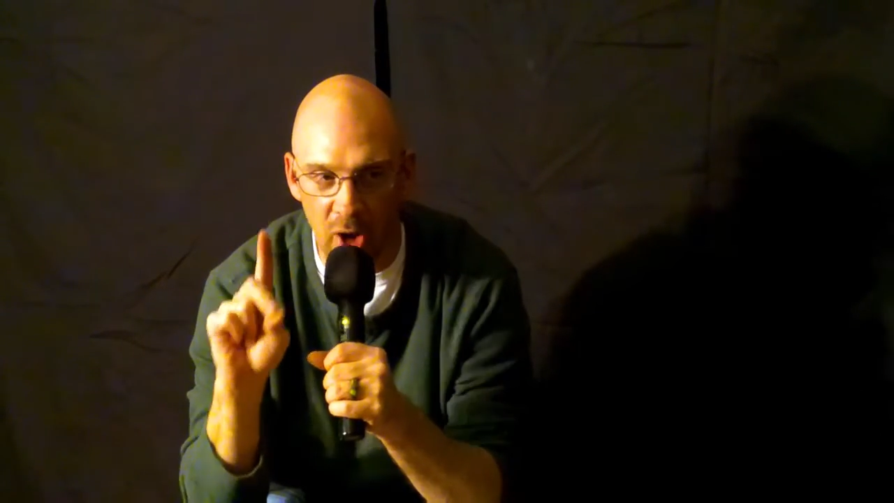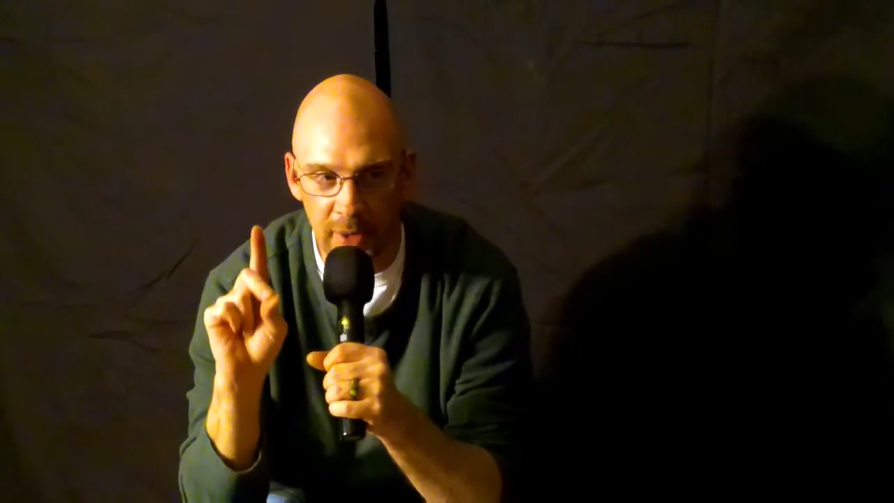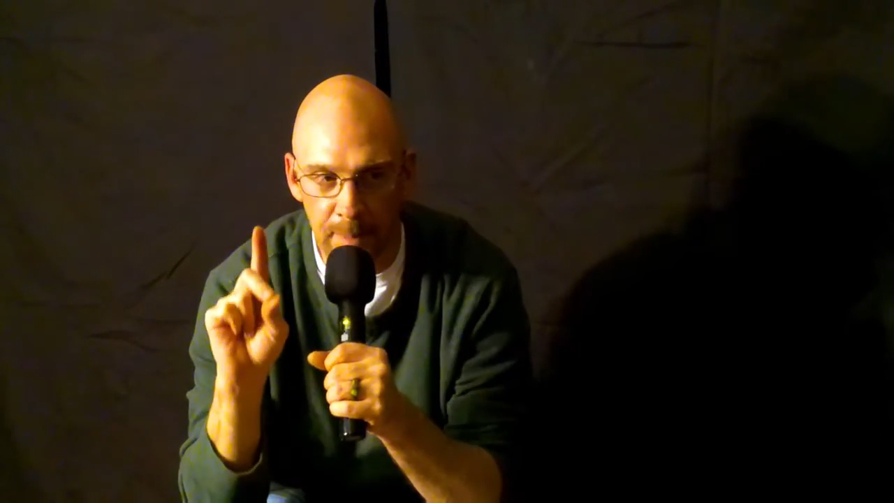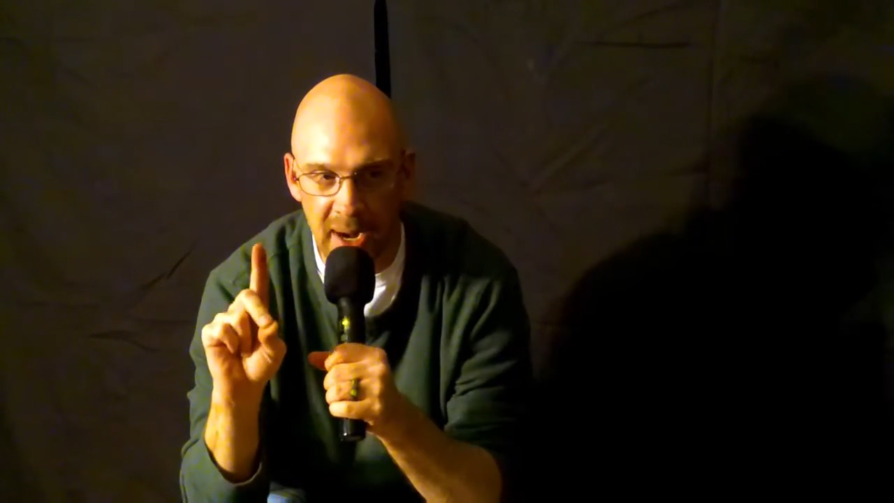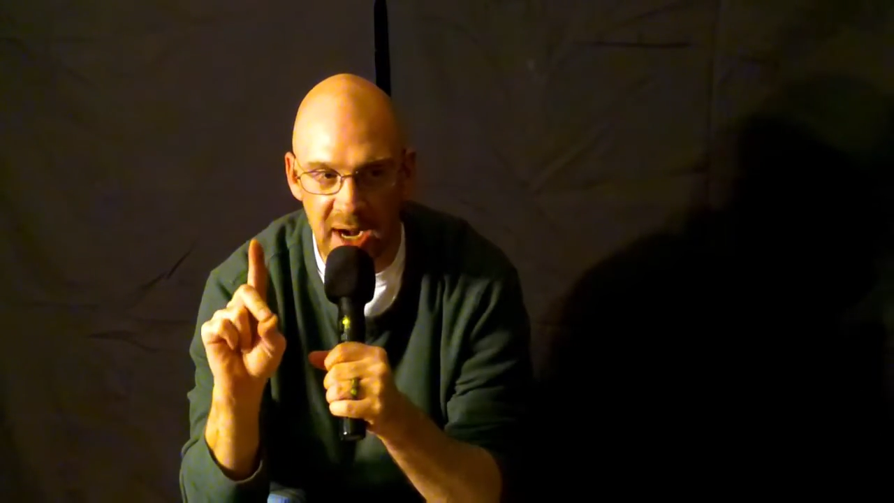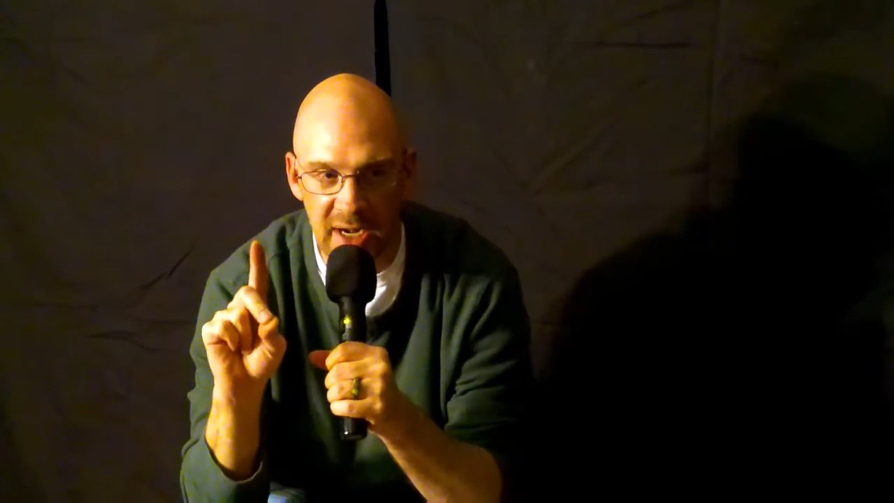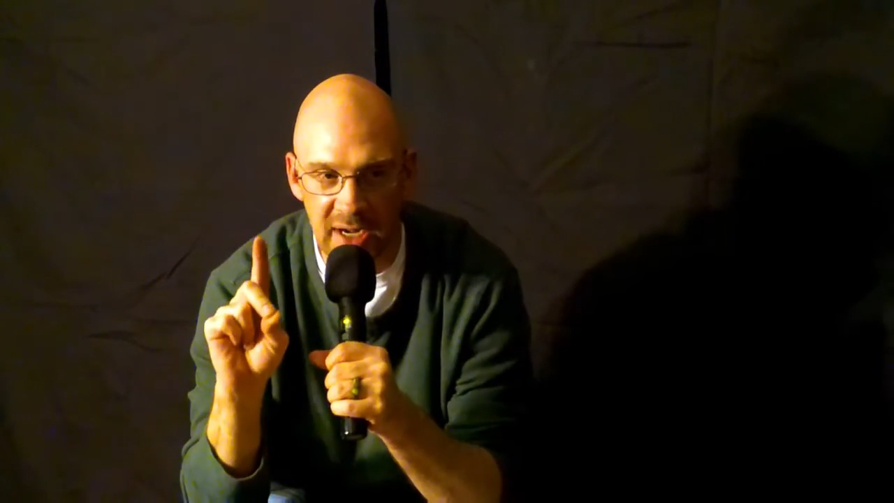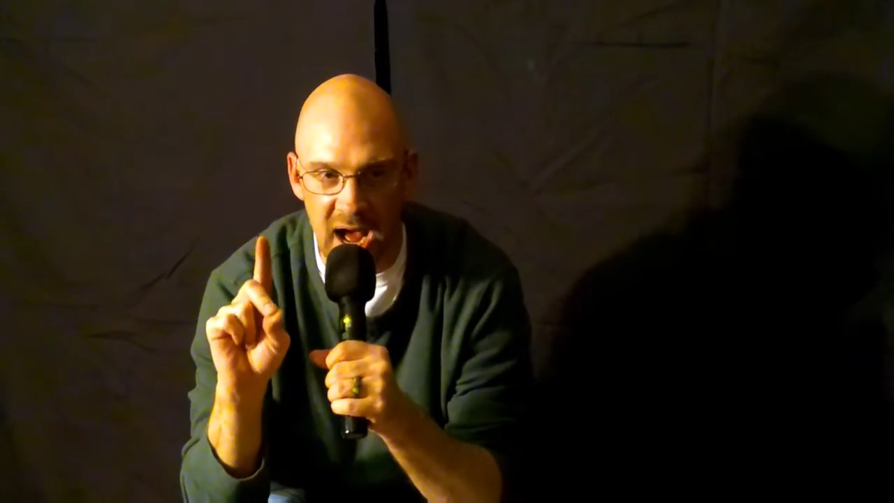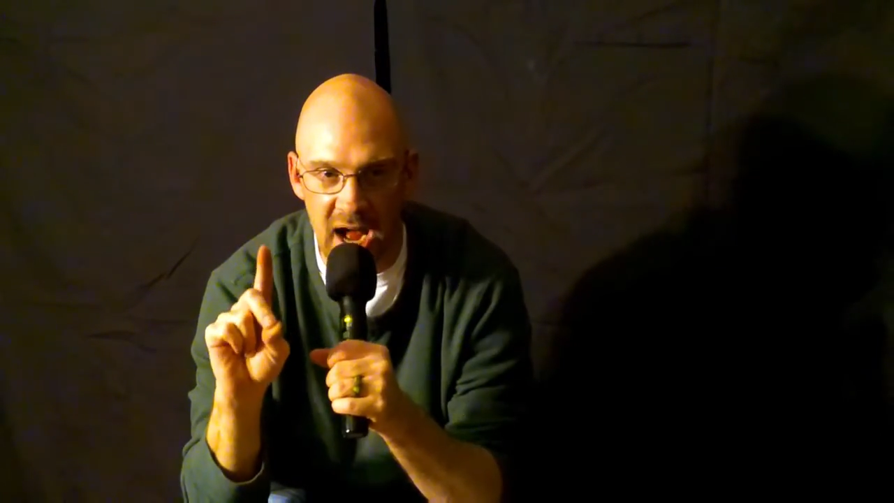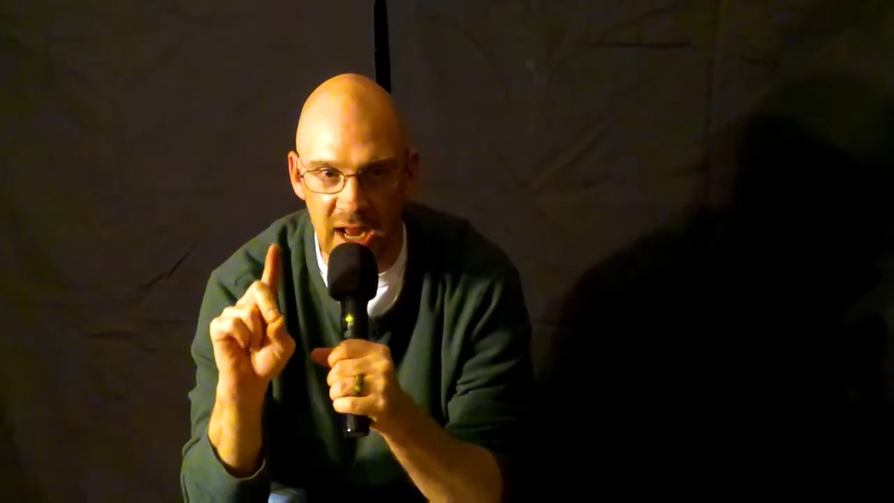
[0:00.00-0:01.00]
depending
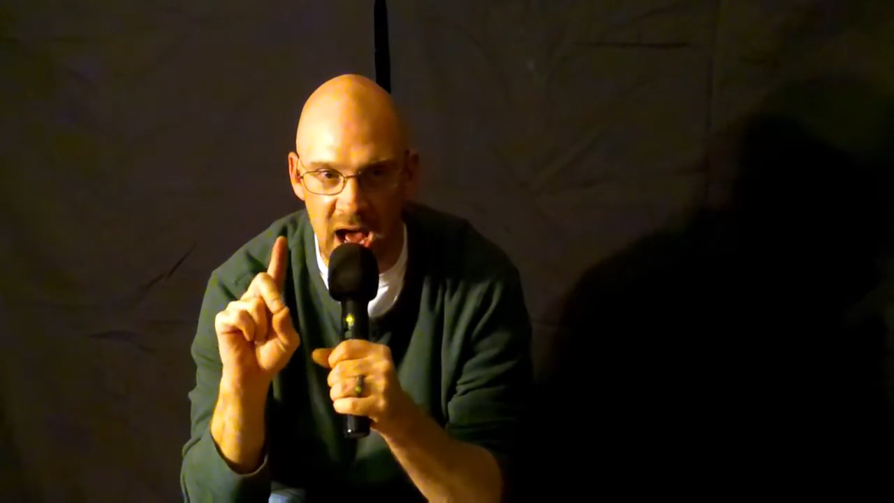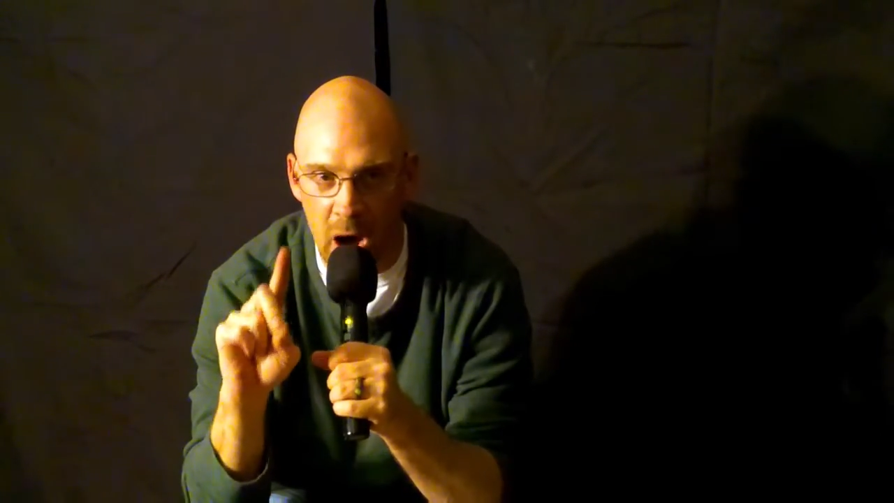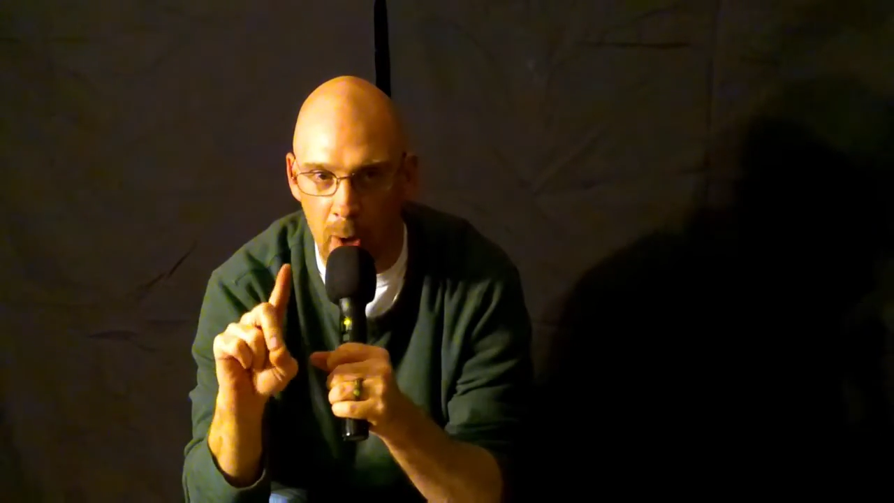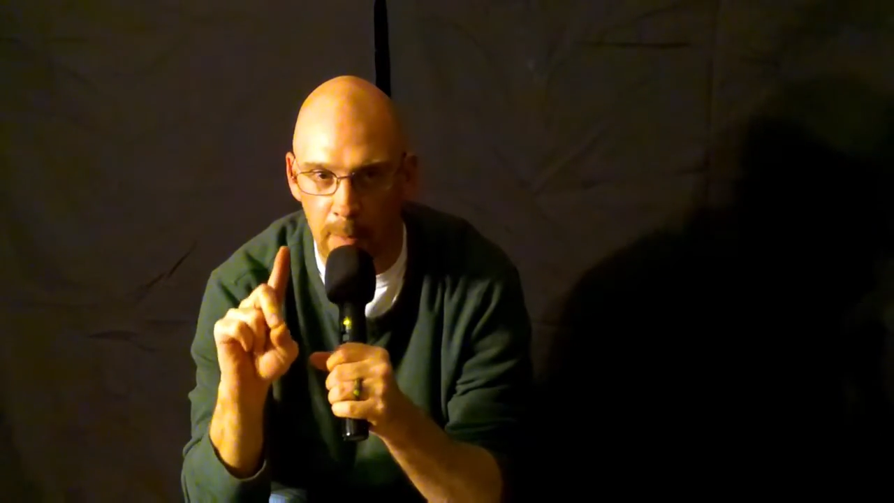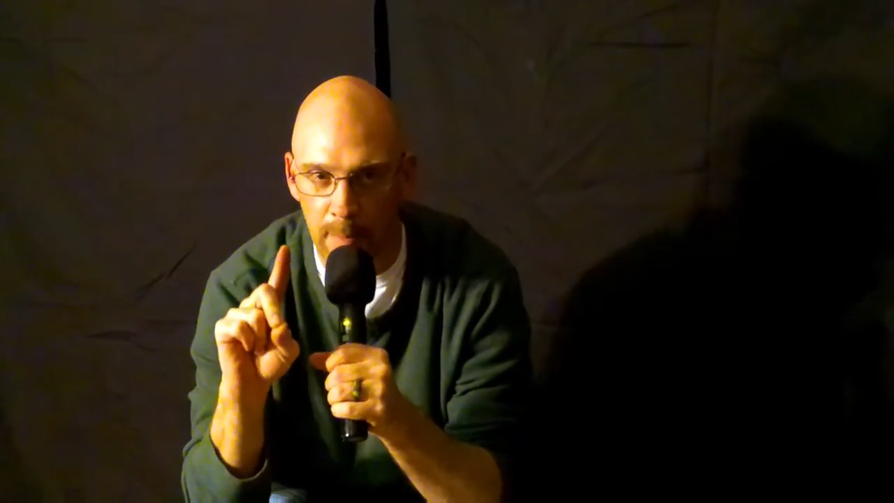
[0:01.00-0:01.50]
on how